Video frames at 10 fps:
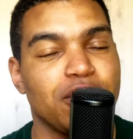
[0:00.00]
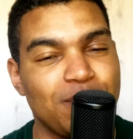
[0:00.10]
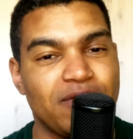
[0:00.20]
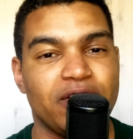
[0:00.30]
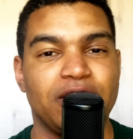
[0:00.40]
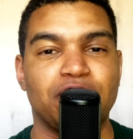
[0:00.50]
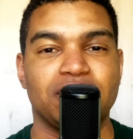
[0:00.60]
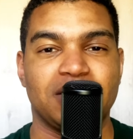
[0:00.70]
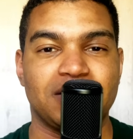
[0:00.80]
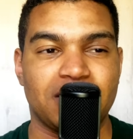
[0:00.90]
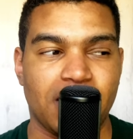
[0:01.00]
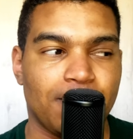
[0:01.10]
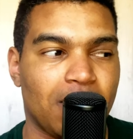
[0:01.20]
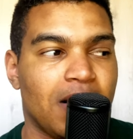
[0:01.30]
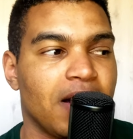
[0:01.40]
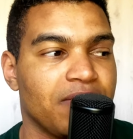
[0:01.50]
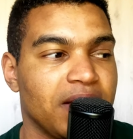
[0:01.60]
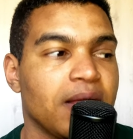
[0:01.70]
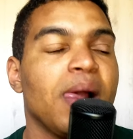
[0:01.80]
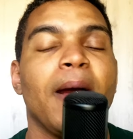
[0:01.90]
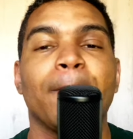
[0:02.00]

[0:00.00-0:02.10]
Could be very interesting to keep our eye on that.